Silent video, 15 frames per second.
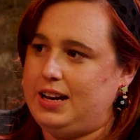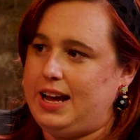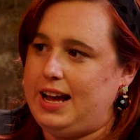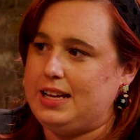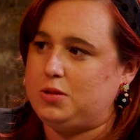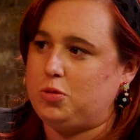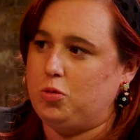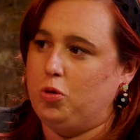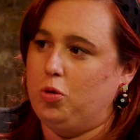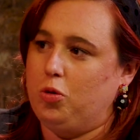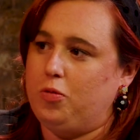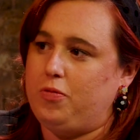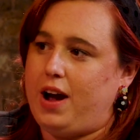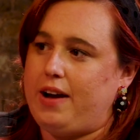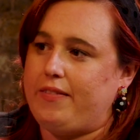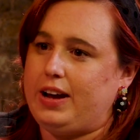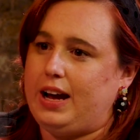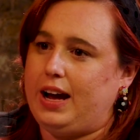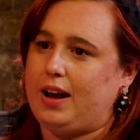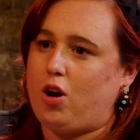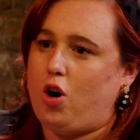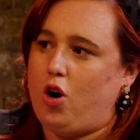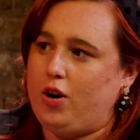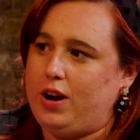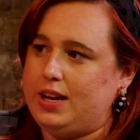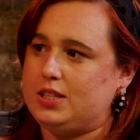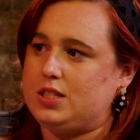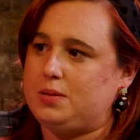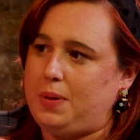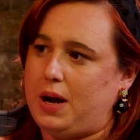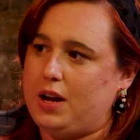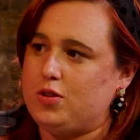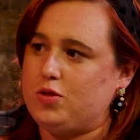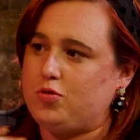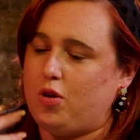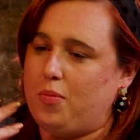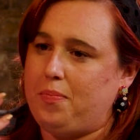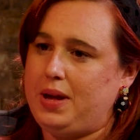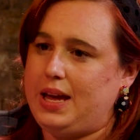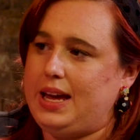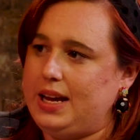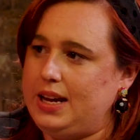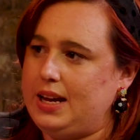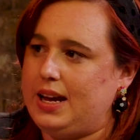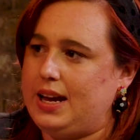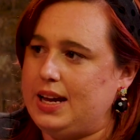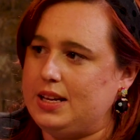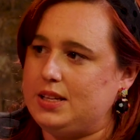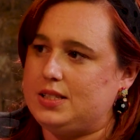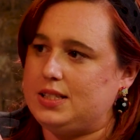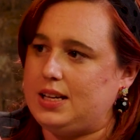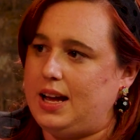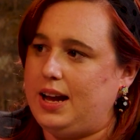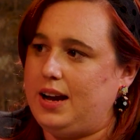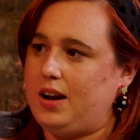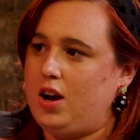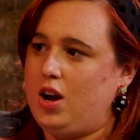It's all very like honest posts from me. It's like,